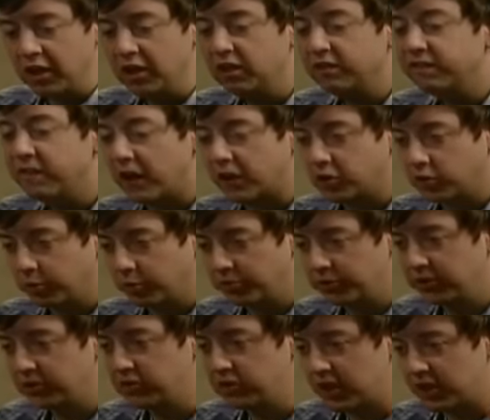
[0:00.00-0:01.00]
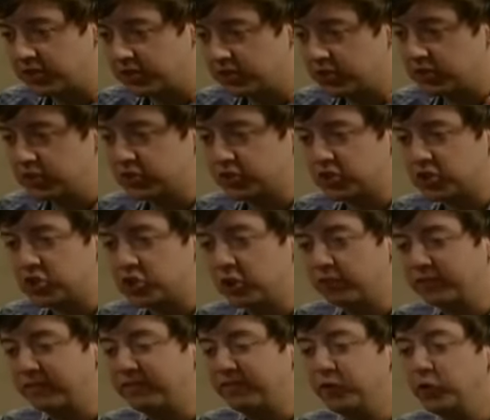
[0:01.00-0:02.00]
ineffectual suggestions just
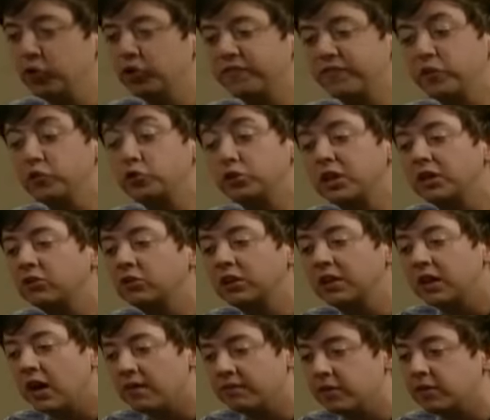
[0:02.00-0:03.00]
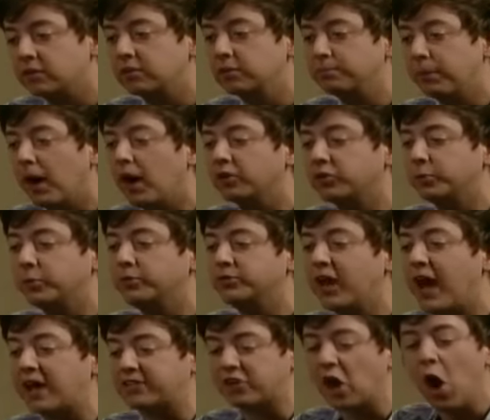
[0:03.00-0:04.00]
served to fuel the futility of this impossible
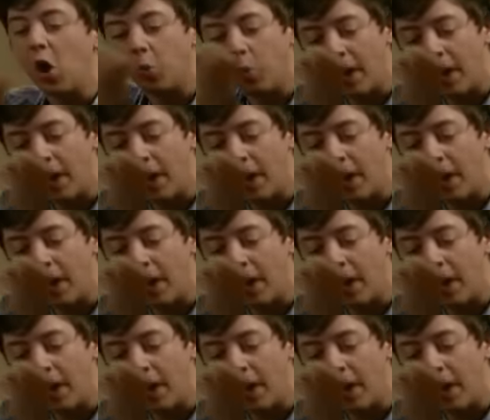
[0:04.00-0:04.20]
task.